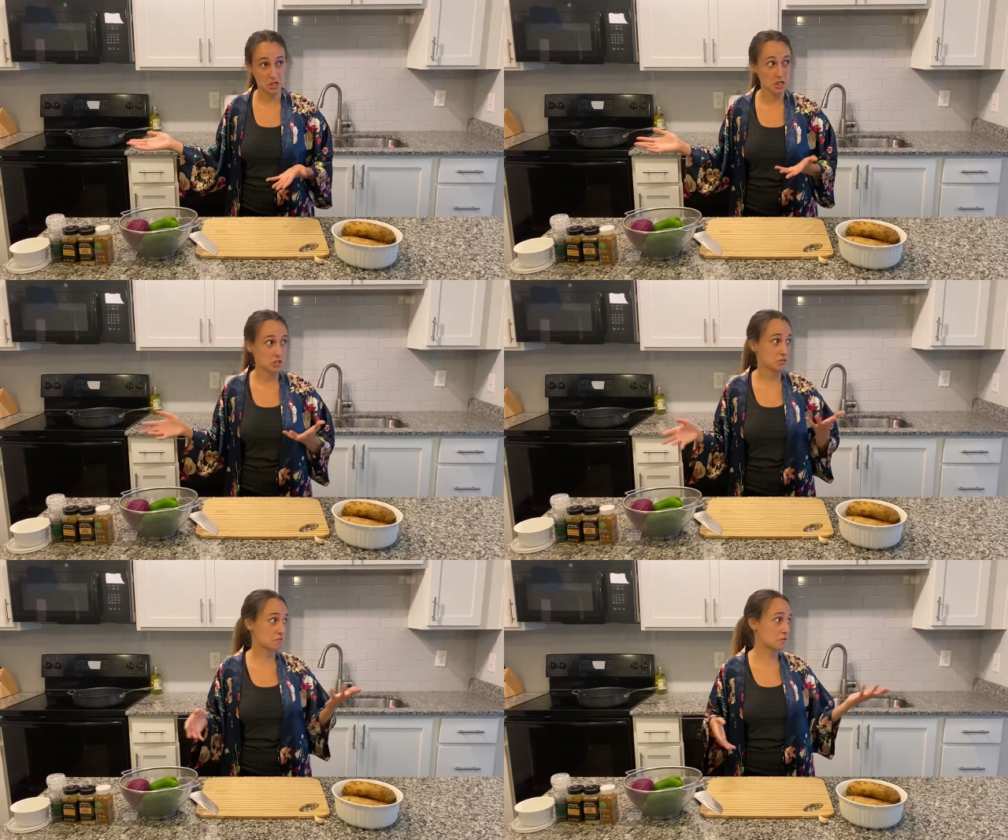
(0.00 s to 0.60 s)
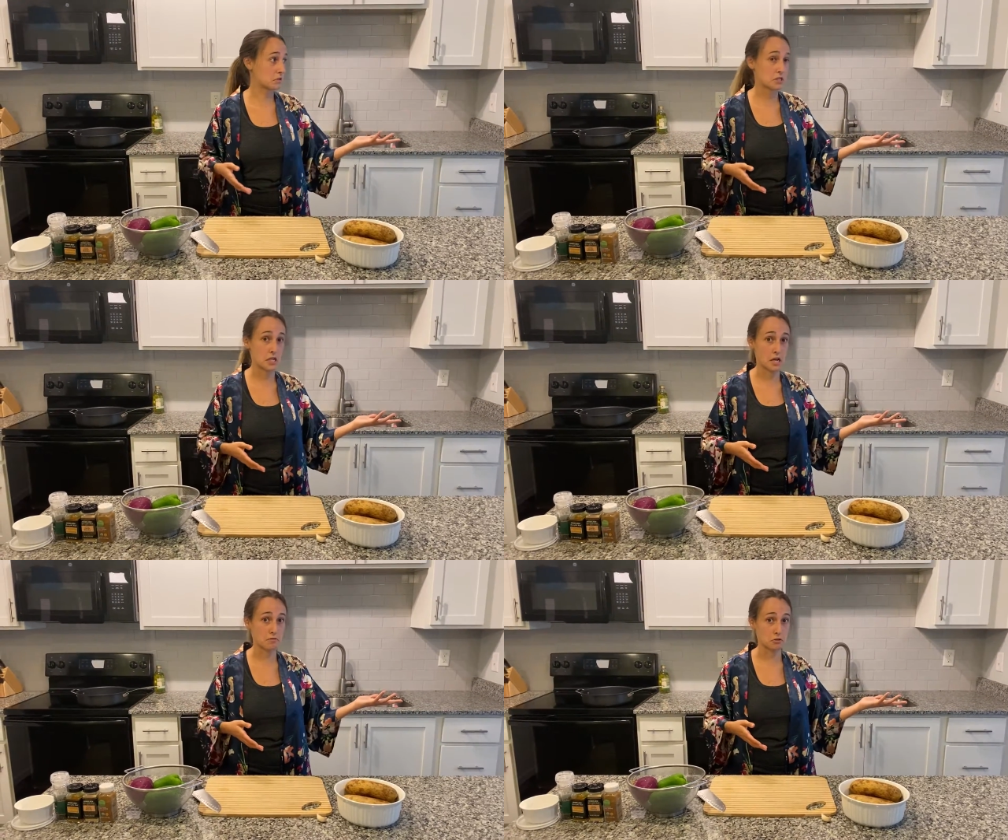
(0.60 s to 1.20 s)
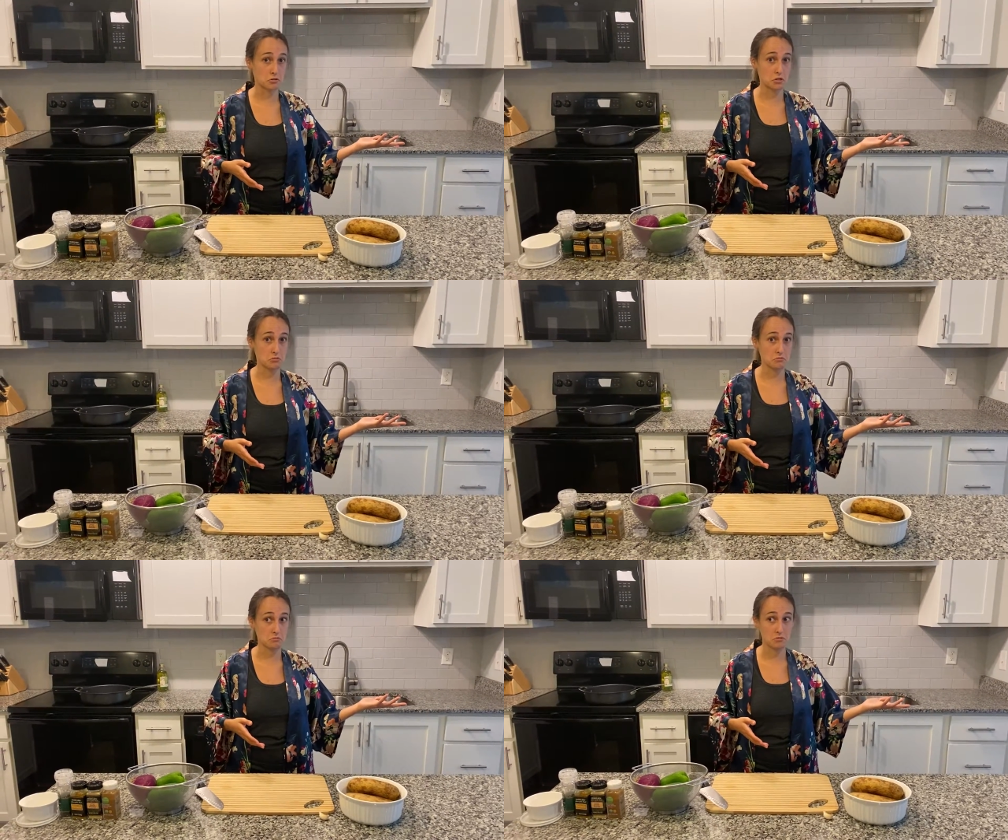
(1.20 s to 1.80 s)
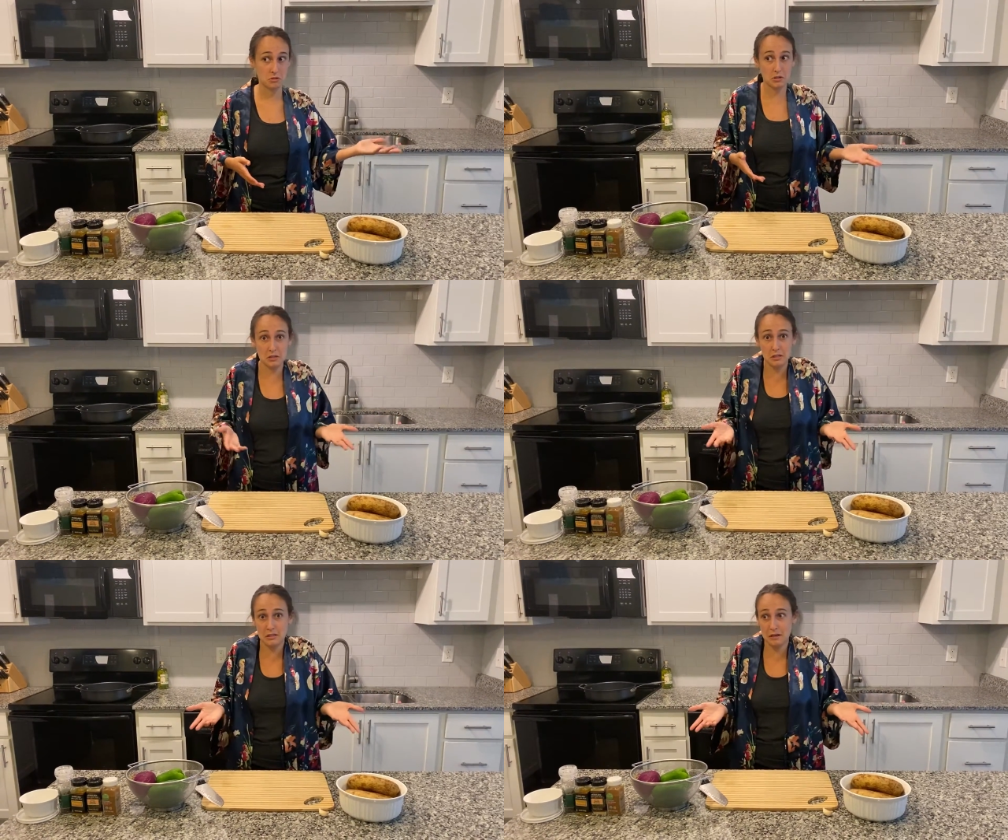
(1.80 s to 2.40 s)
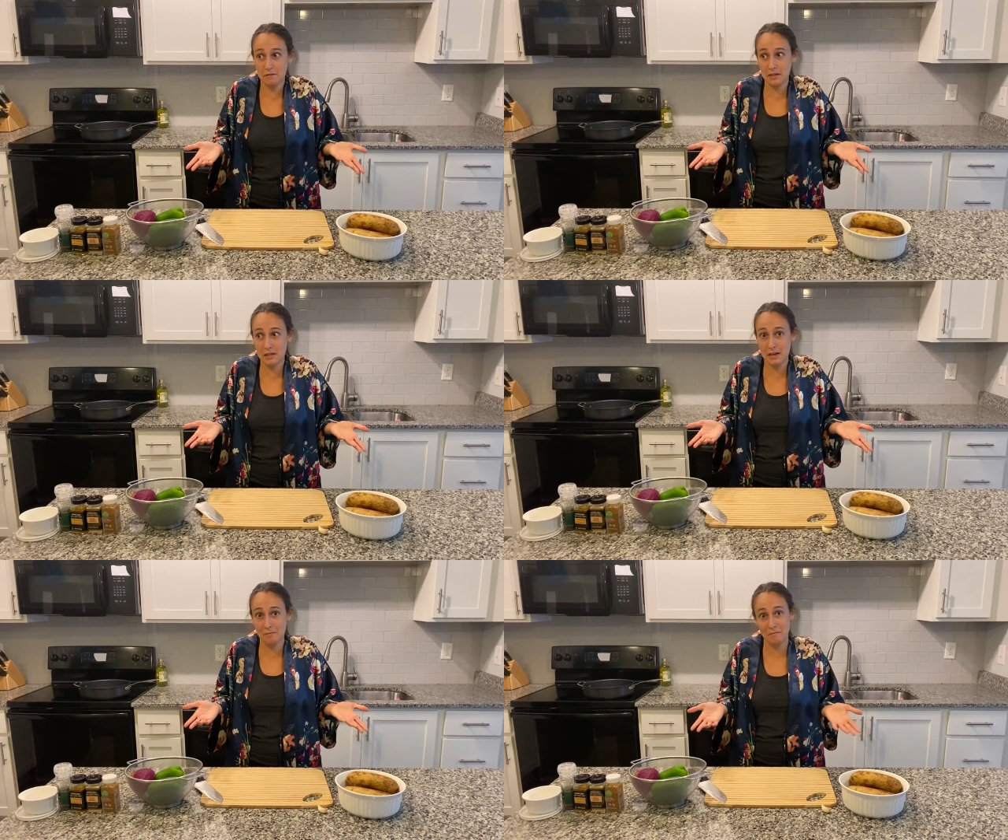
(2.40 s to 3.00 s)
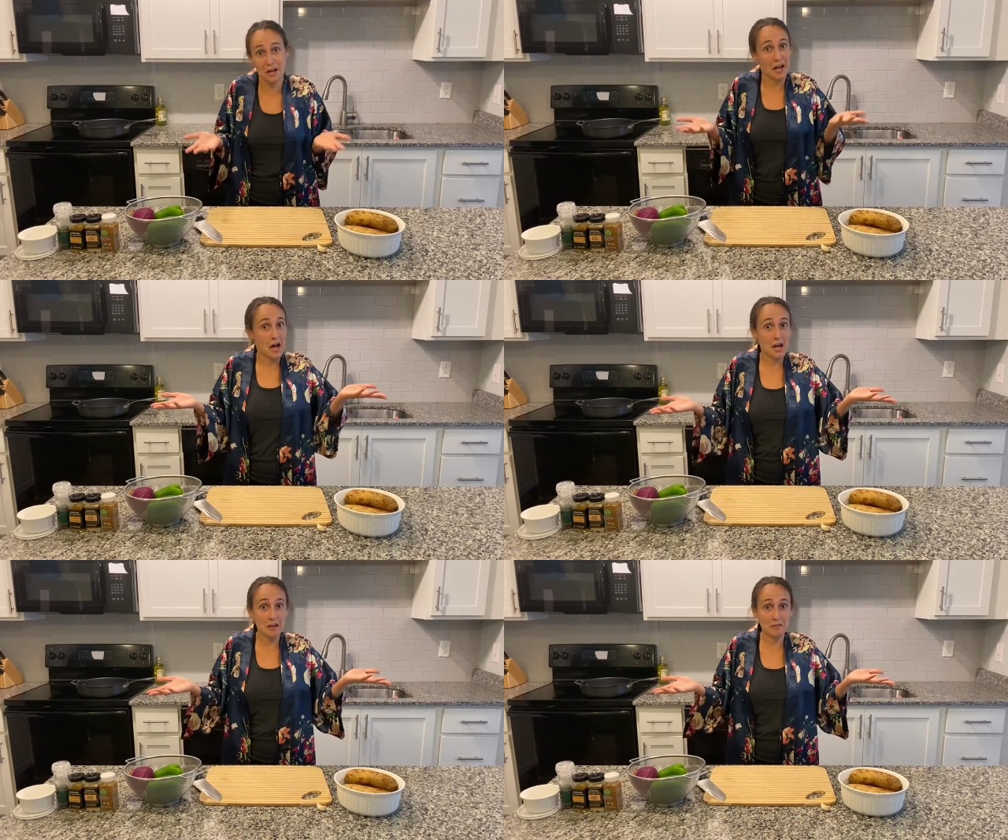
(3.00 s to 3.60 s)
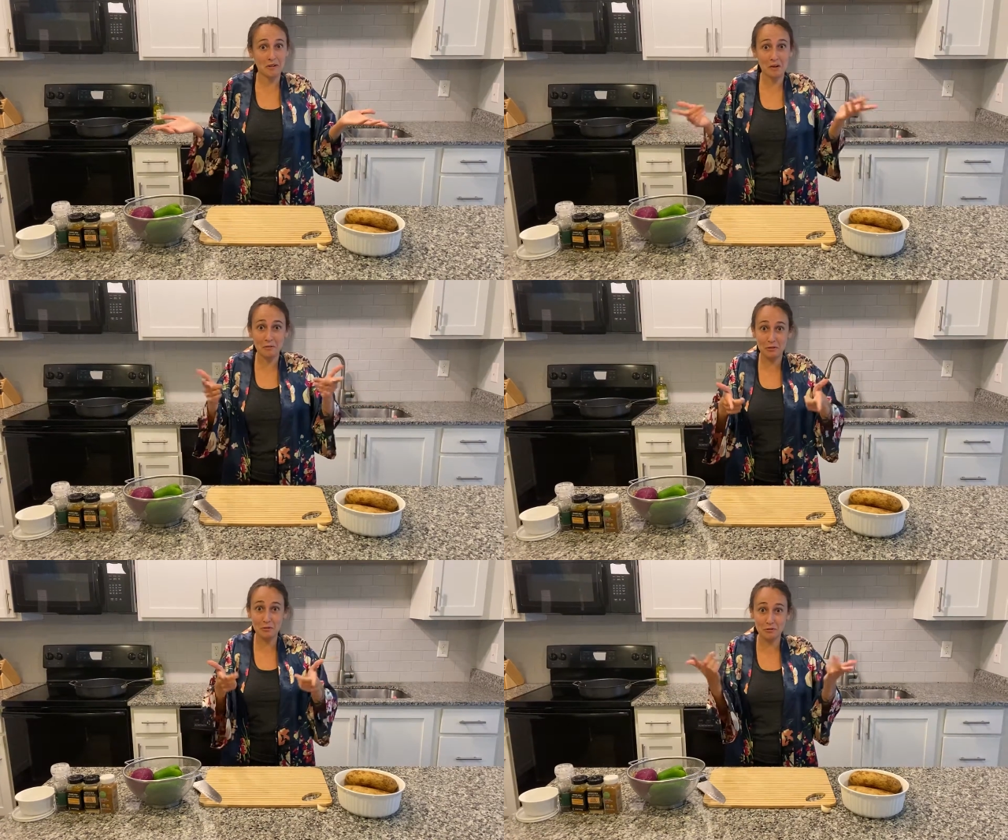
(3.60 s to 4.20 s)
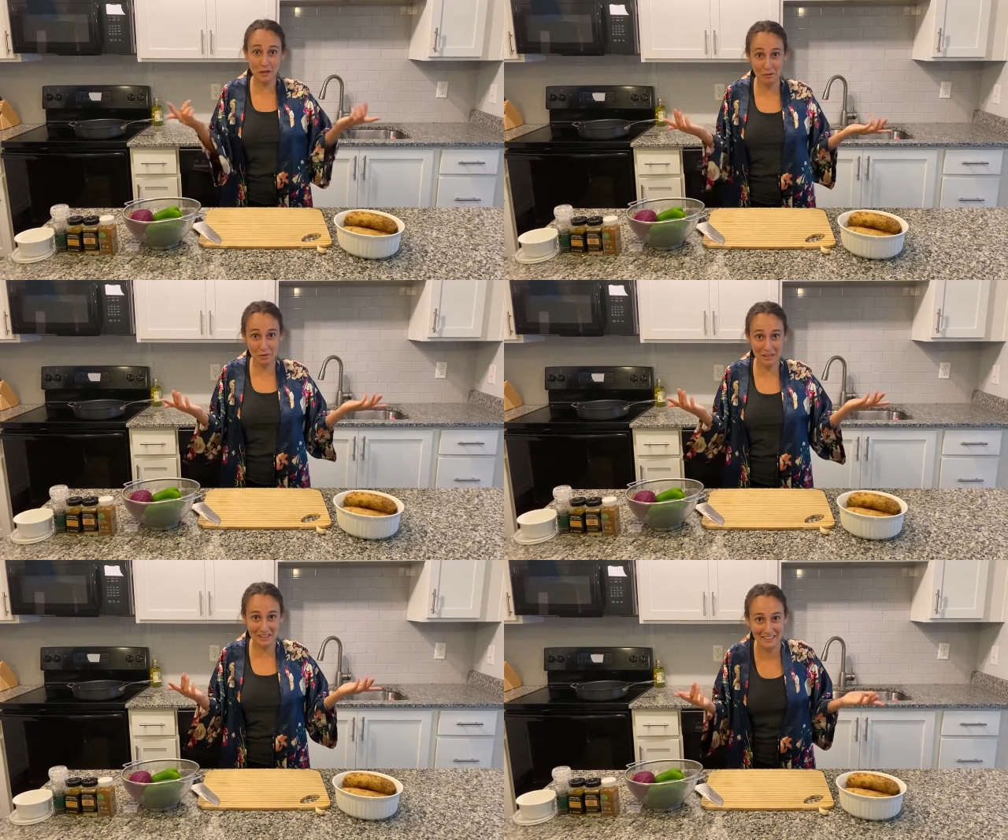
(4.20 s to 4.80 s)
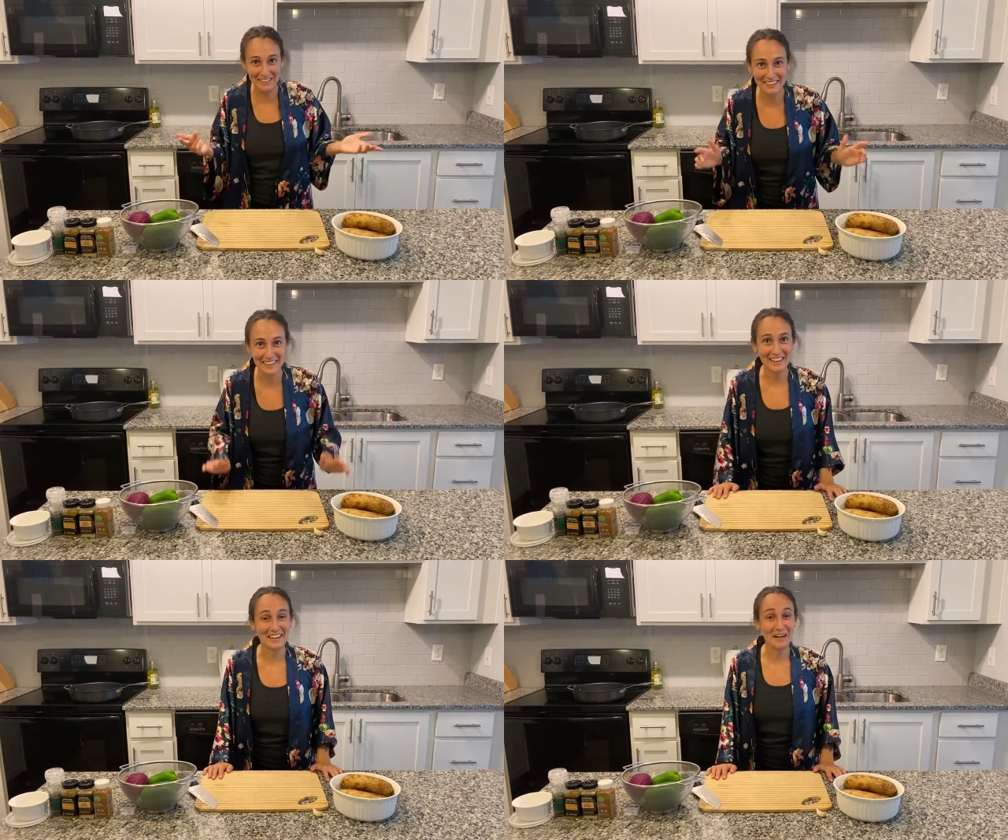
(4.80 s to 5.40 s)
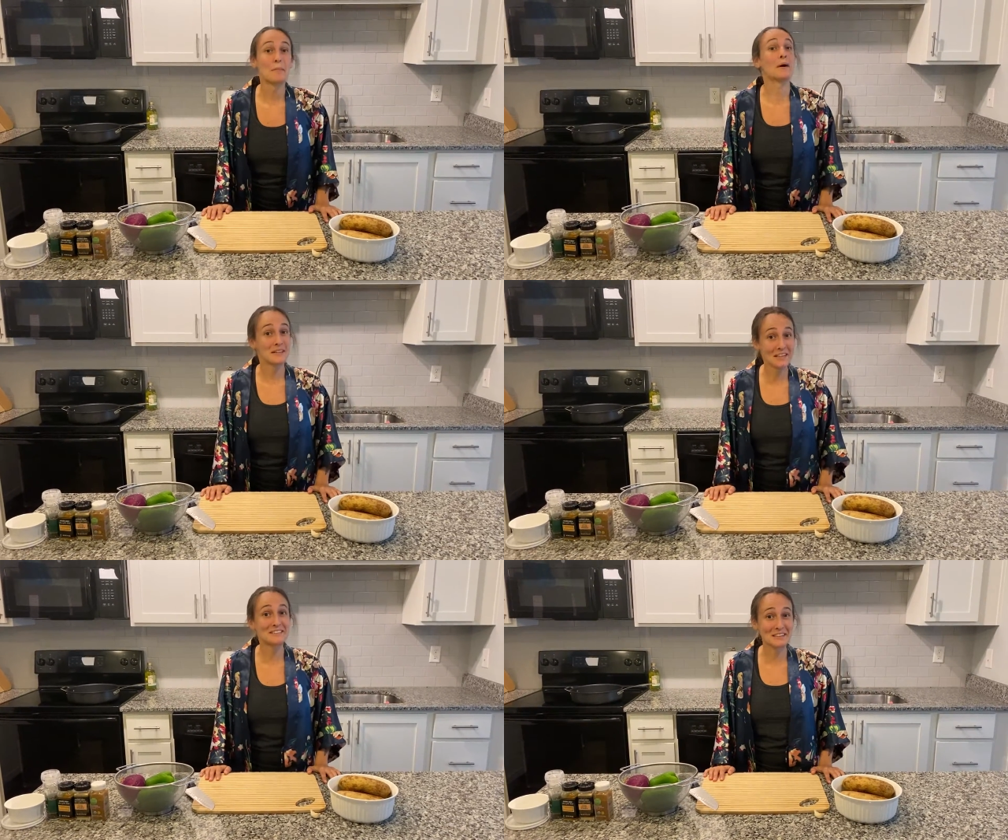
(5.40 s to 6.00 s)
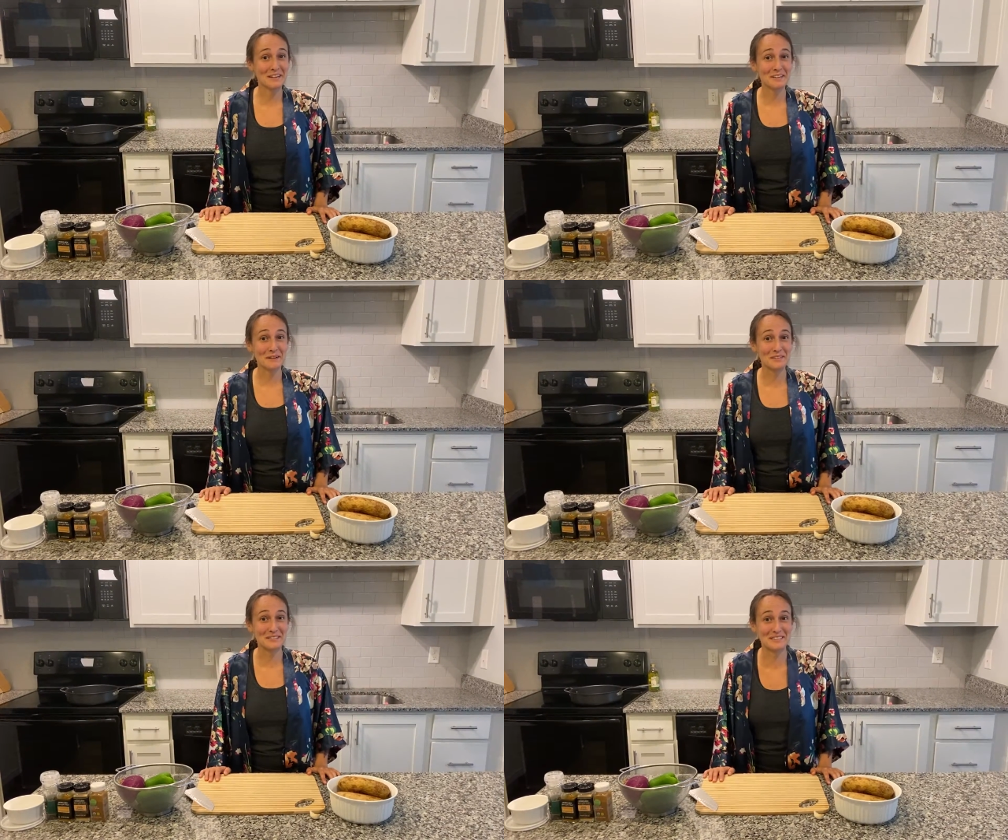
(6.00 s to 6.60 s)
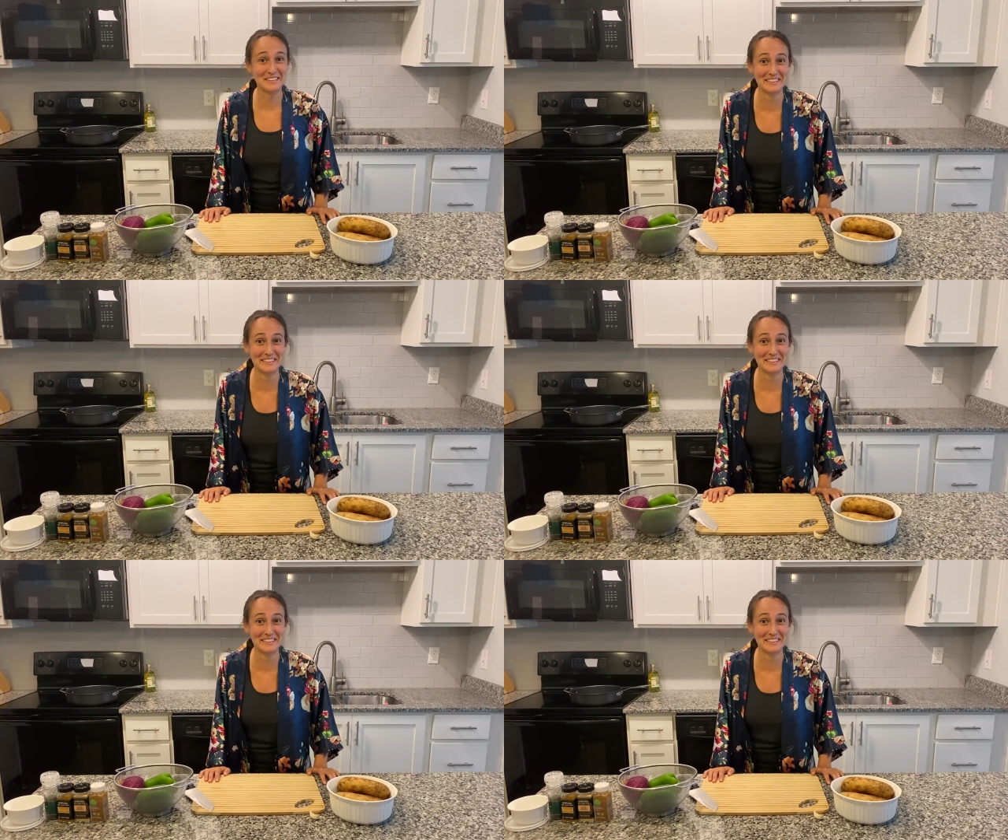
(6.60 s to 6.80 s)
Is it 4 in the afternoon? Or is it 7 a.m.? I don't know. You tell me. But let's get going.